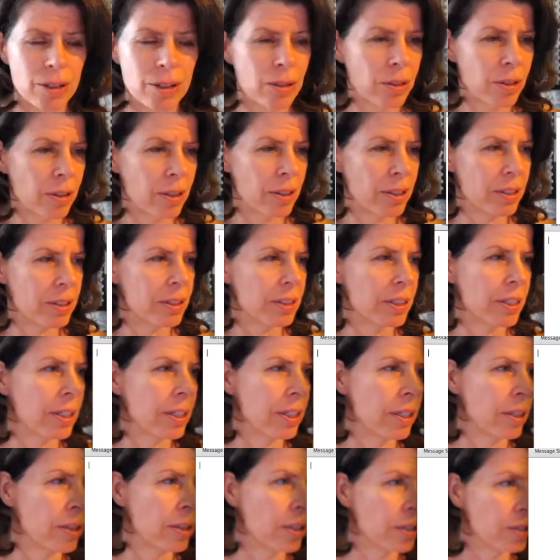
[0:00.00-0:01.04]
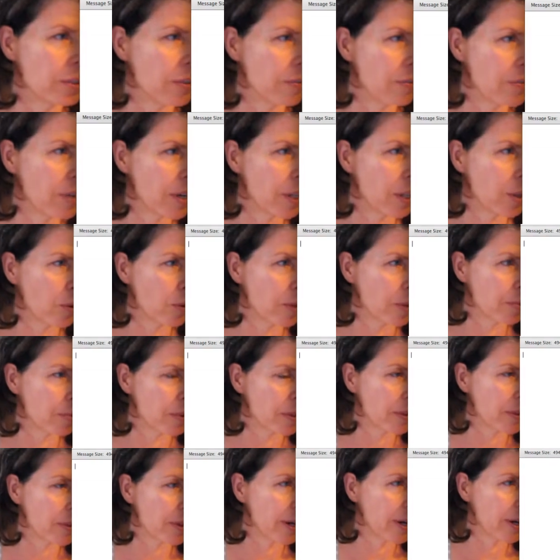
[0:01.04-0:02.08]
Let's see, there's a follow-up
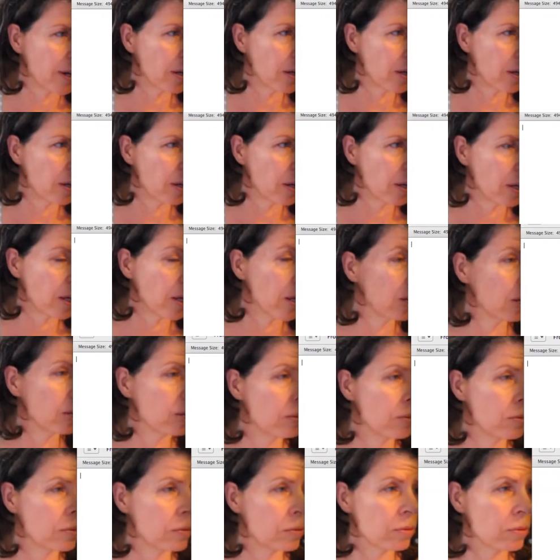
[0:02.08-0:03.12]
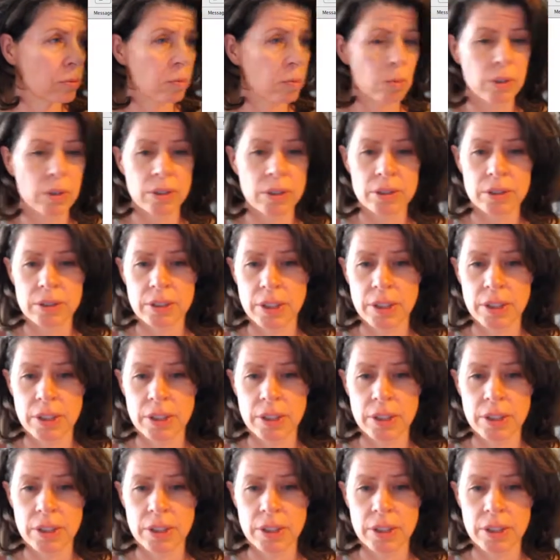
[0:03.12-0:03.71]
on that, and we'll see